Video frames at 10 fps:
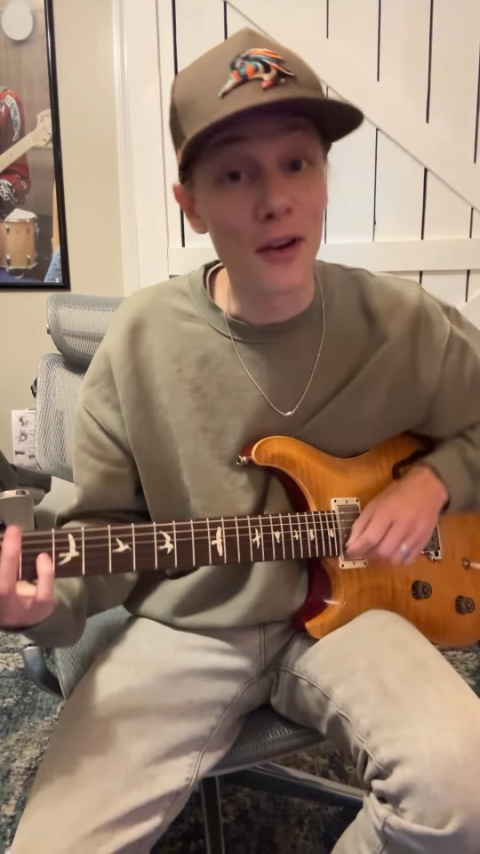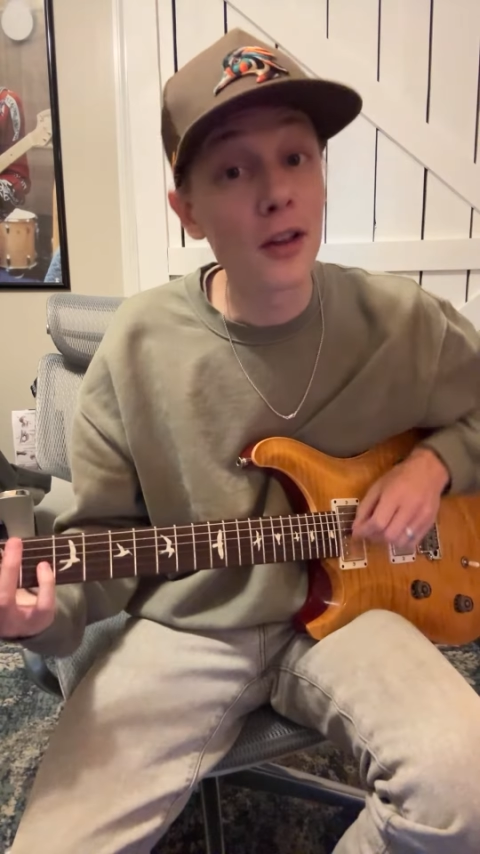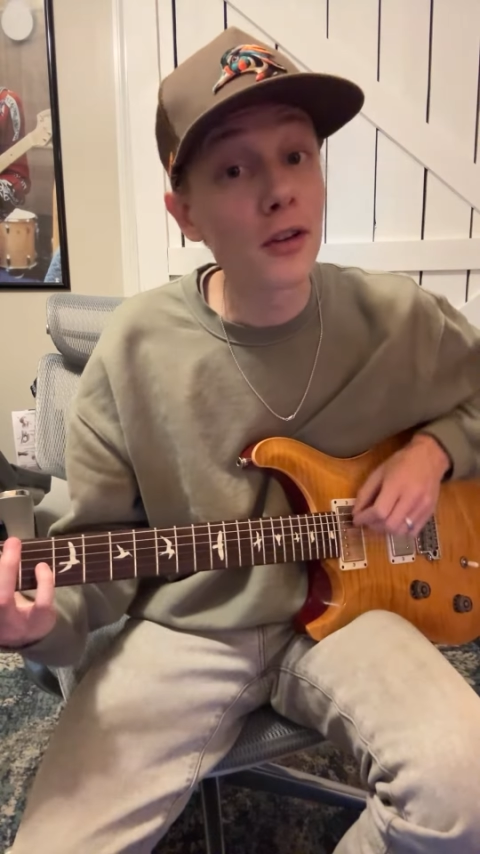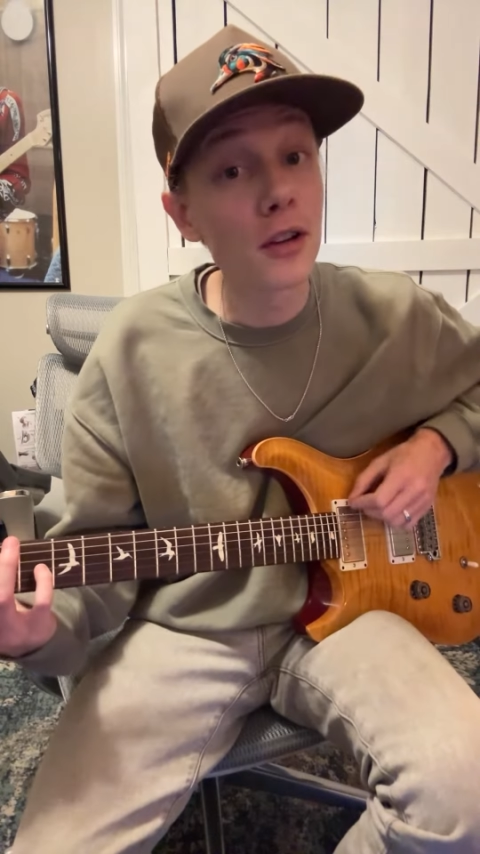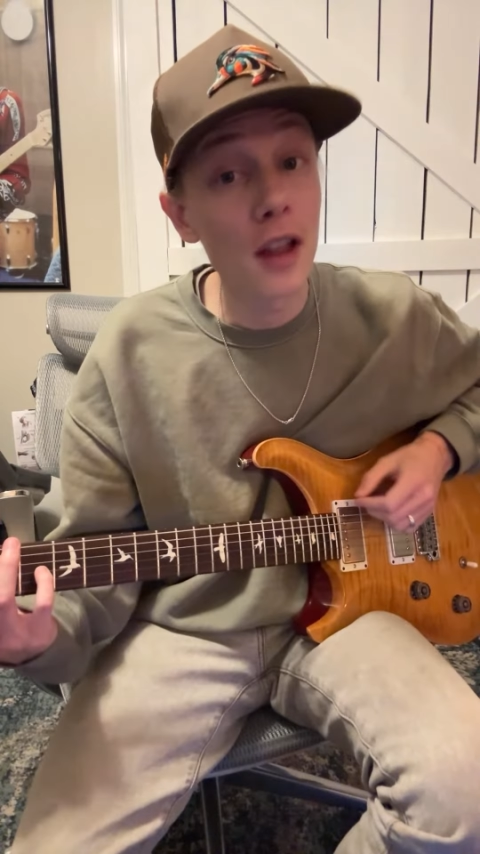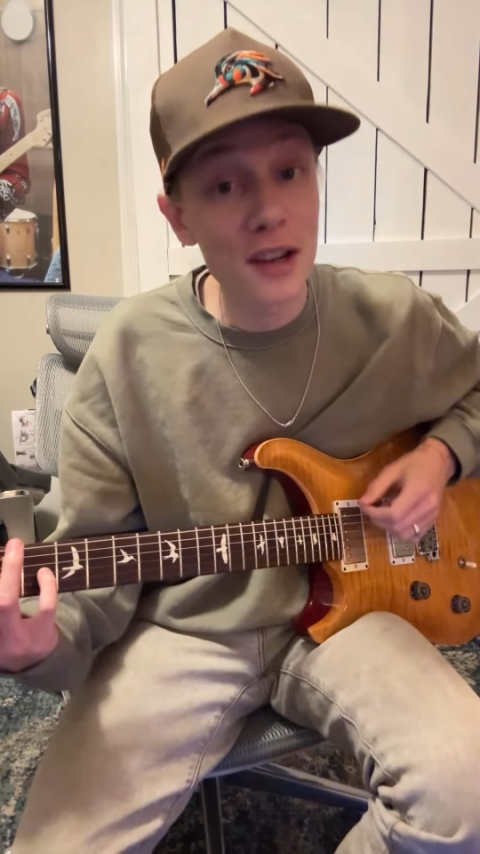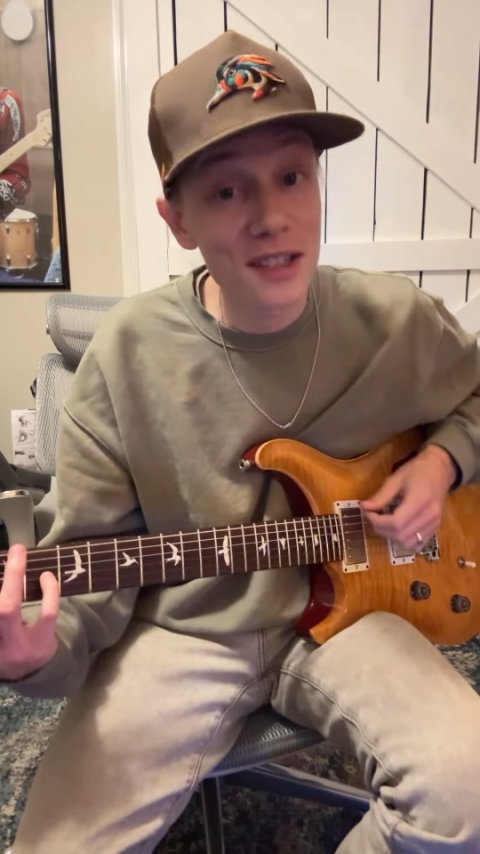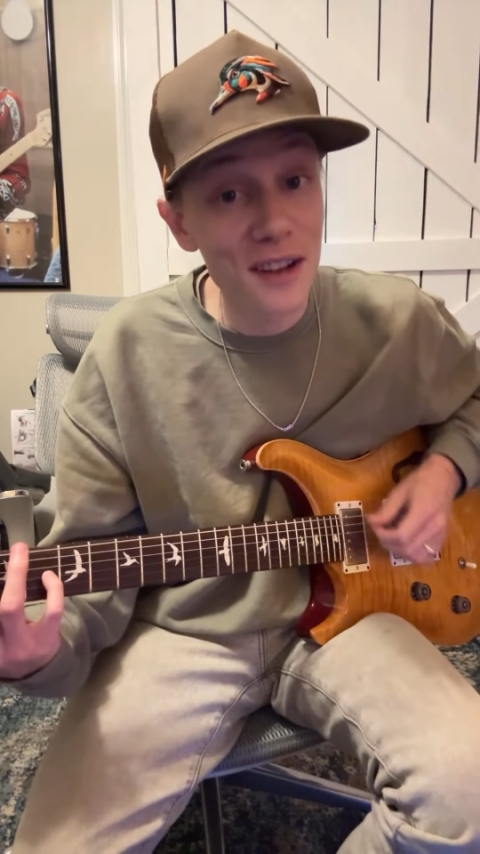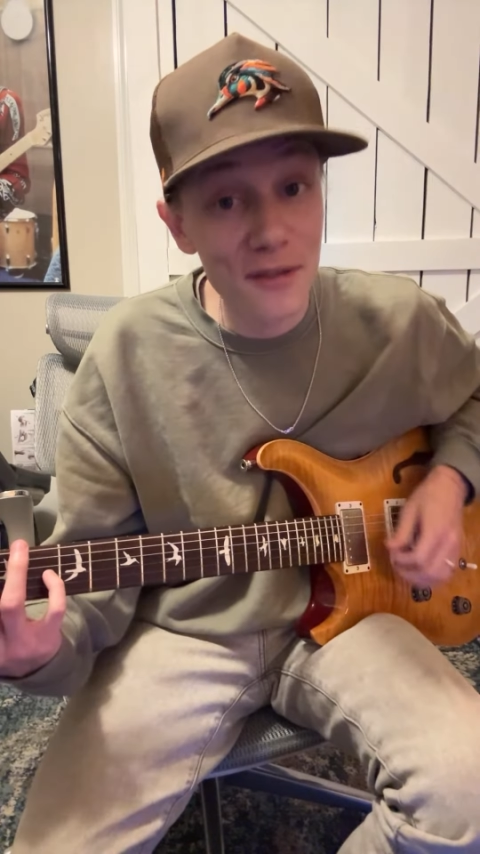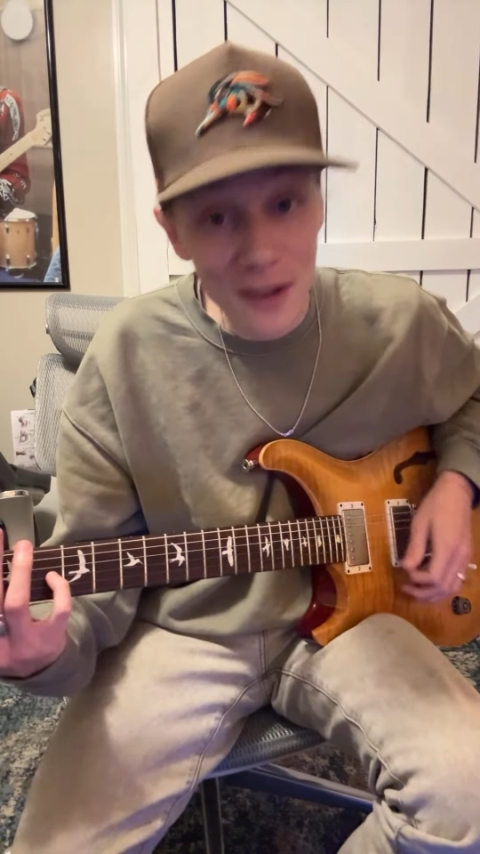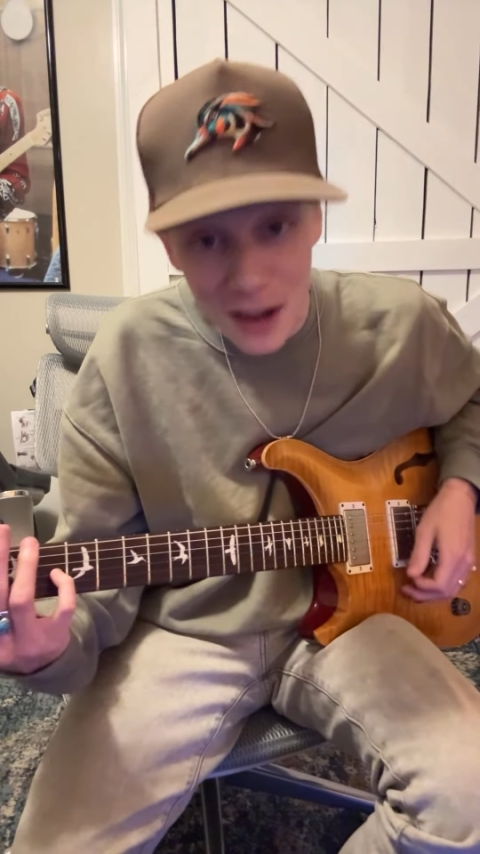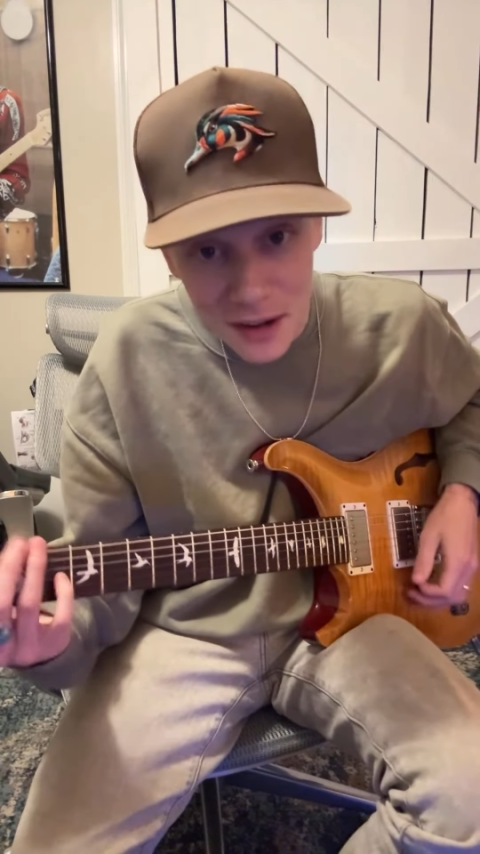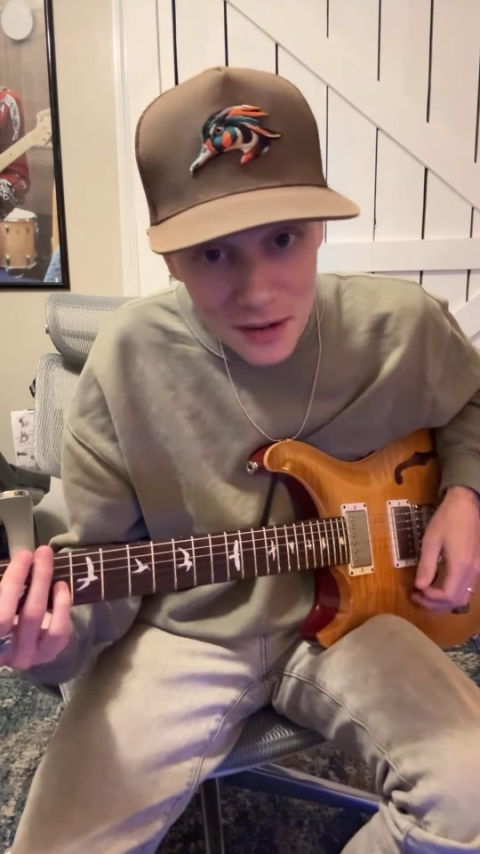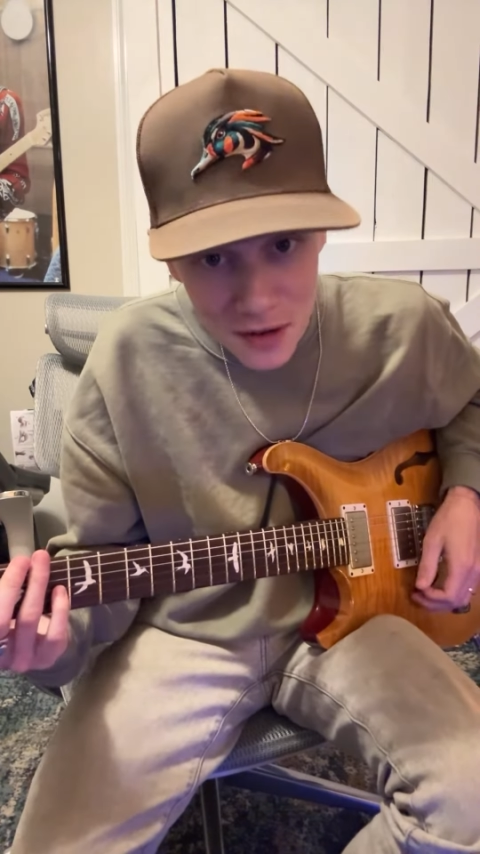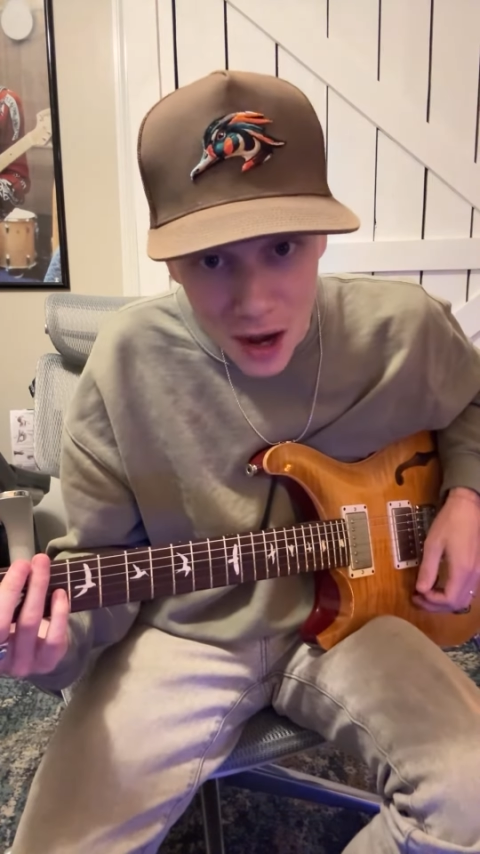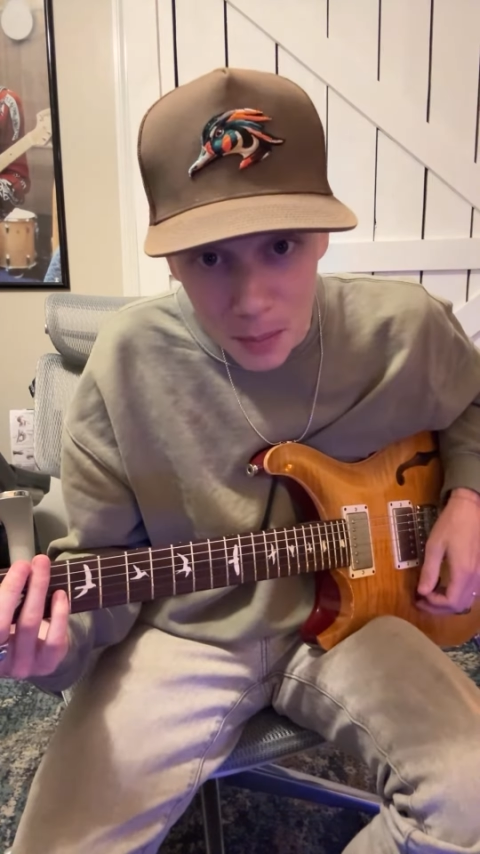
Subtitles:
I learned a lot of stuff not